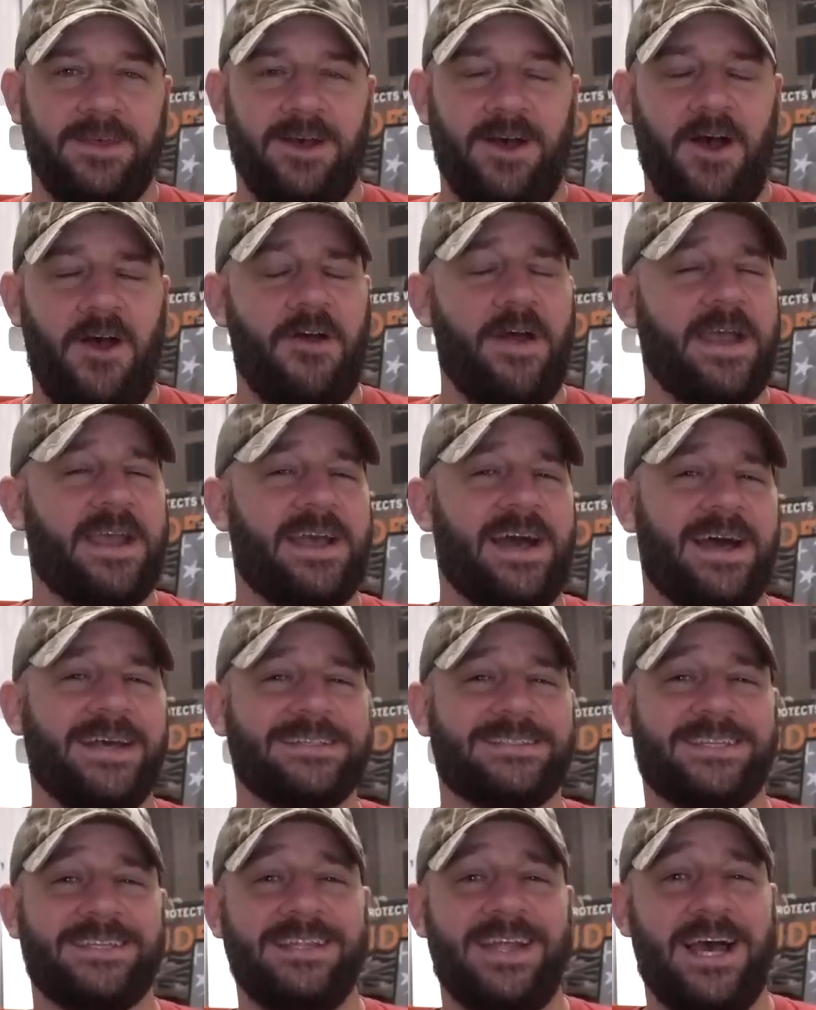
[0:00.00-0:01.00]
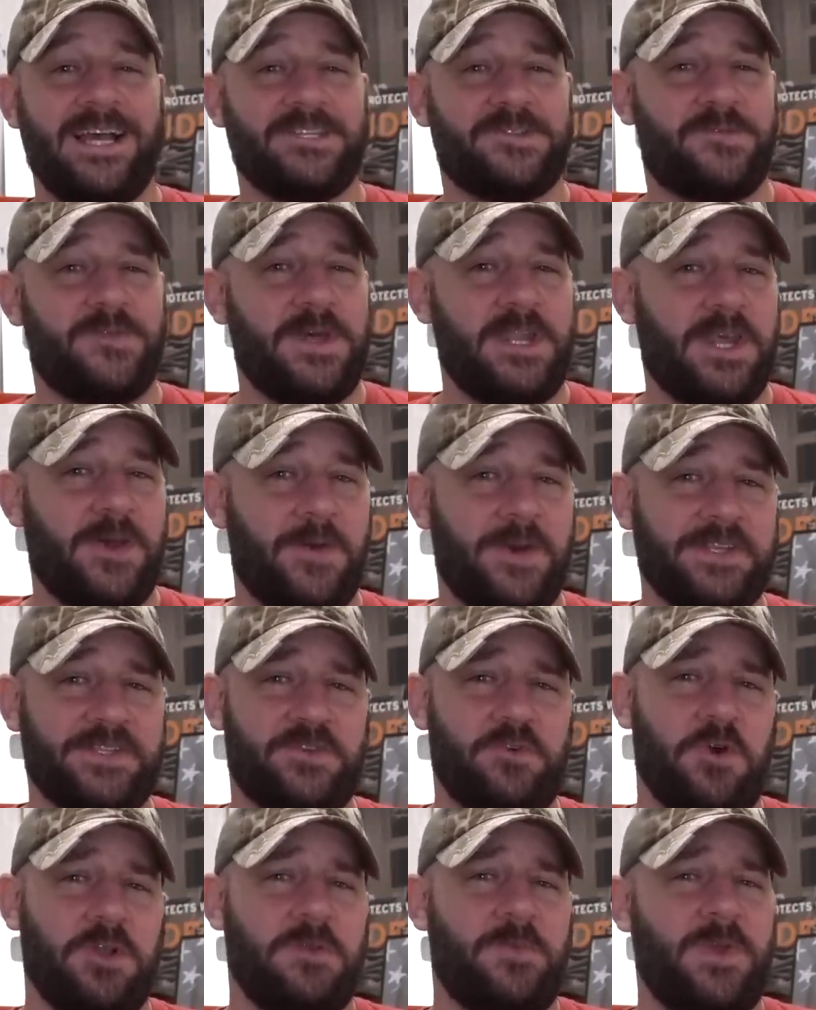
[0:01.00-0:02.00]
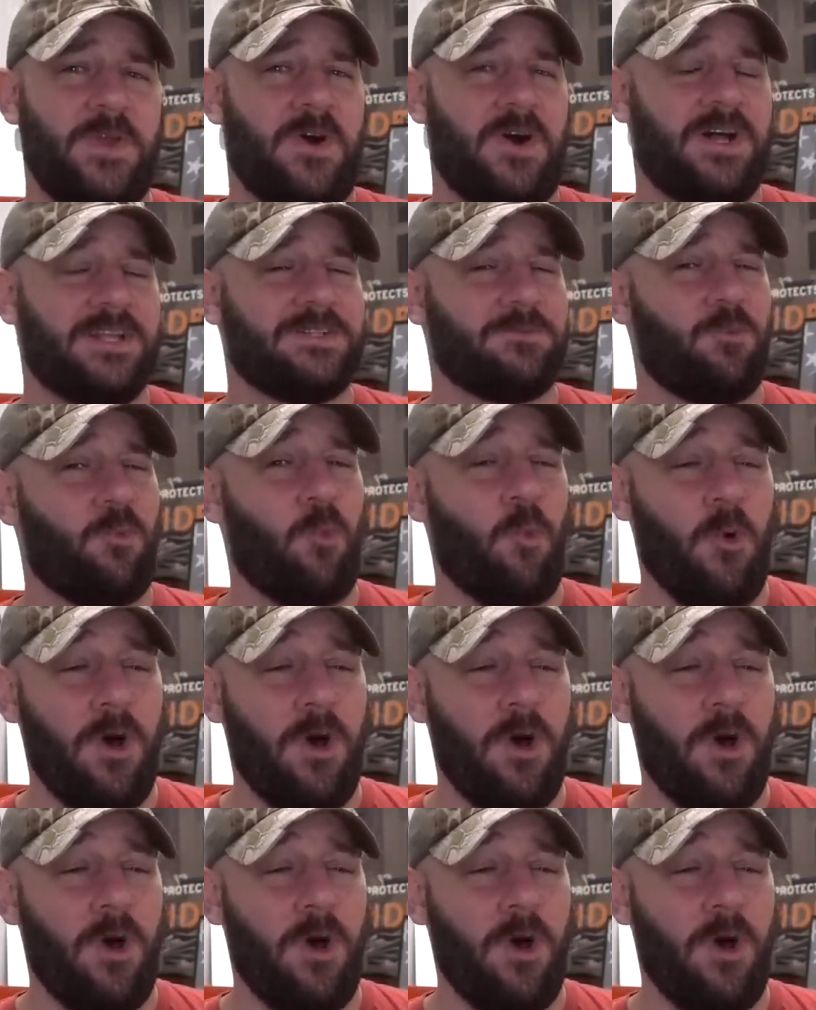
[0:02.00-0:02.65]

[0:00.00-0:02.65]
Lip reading: All right, guys, tonight's video is going to be on